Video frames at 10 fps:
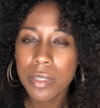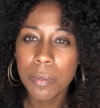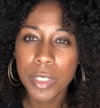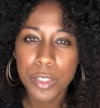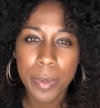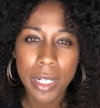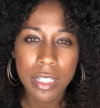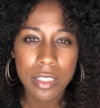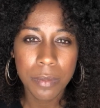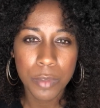some pushback
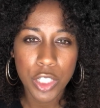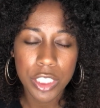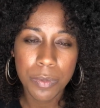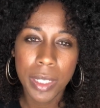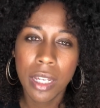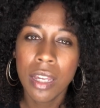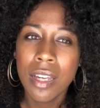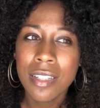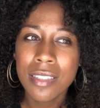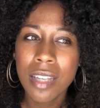and some judgment,
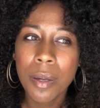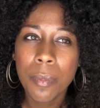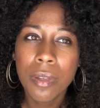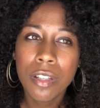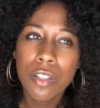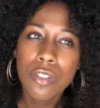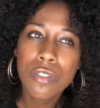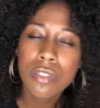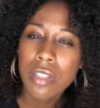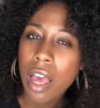some little
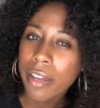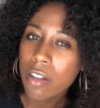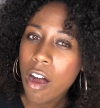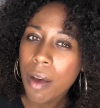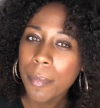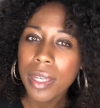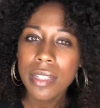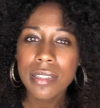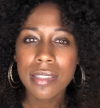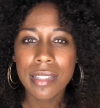sly
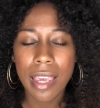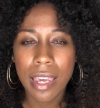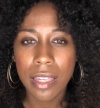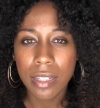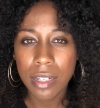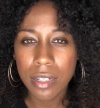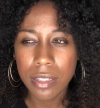comments, and